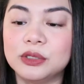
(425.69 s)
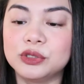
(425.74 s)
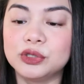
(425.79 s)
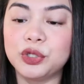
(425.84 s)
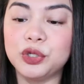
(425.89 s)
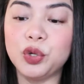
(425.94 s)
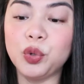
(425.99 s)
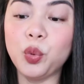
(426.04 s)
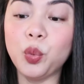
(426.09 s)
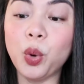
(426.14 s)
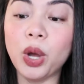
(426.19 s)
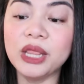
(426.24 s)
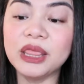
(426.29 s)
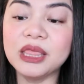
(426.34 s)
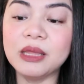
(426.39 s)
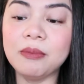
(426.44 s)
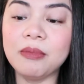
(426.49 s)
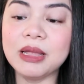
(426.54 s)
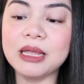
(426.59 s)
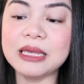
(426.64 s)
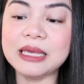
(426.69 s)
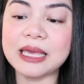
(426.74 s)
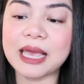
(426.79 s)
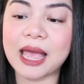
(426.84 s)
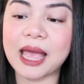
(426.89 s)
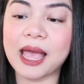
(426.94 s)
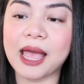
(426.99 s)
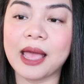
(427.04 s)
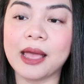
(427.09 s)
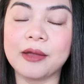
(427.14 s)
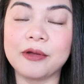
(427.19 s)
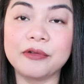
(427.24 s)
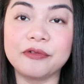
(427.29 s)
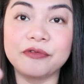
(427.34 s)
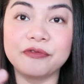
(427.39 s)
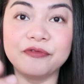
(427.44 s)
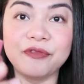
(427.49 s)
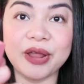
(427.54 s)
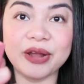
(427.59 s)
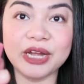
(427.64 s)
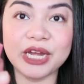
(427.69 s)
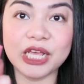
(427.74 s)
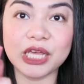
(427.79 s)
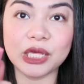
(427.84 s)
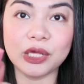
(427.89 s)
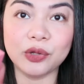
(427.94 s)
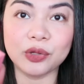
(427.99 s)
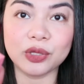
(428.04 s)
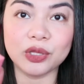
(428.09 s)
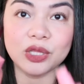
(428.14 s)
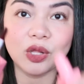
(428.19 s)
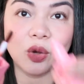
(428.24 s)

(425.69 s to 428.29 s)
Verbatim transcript: So, yung one naman niya, very cute